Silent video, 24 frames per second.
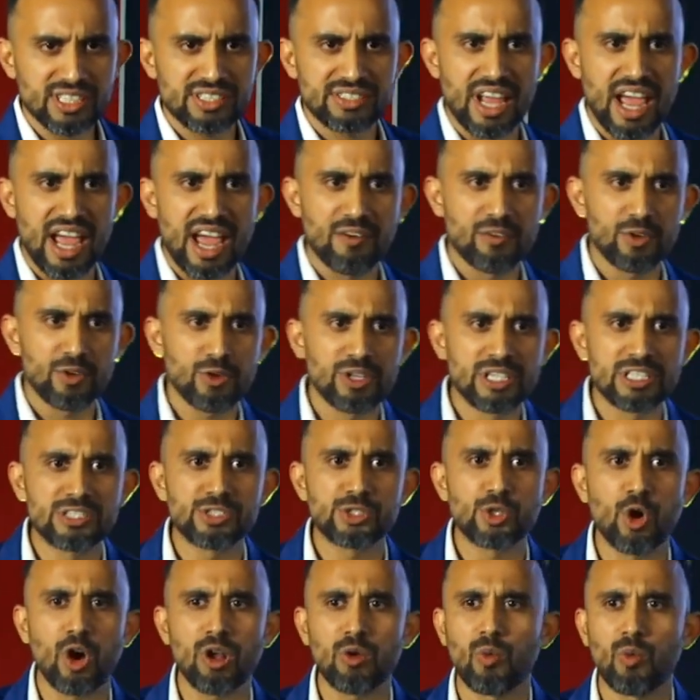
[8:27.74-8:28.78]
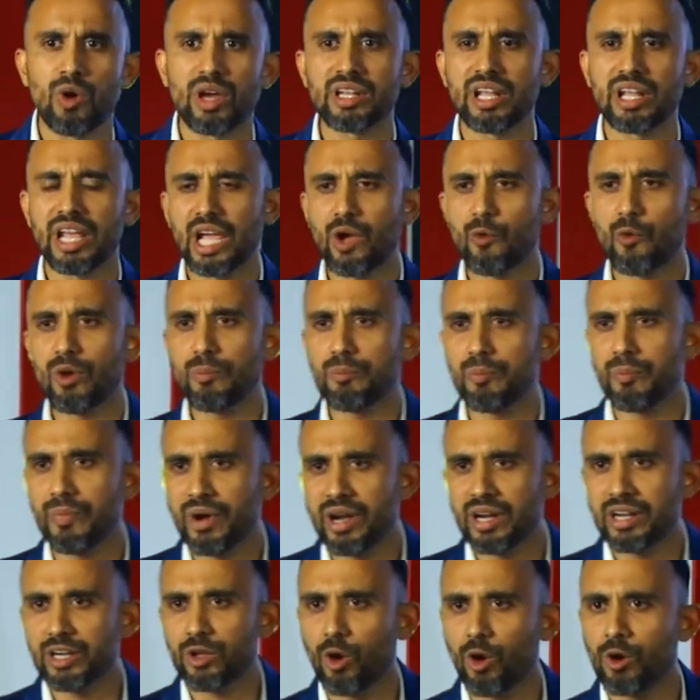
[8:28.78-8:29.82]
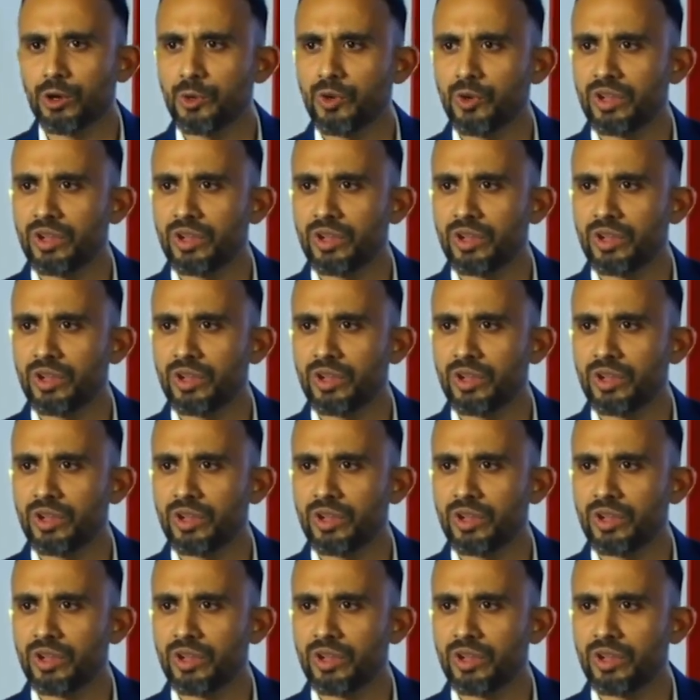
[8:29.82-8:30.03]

have to install one equipment on your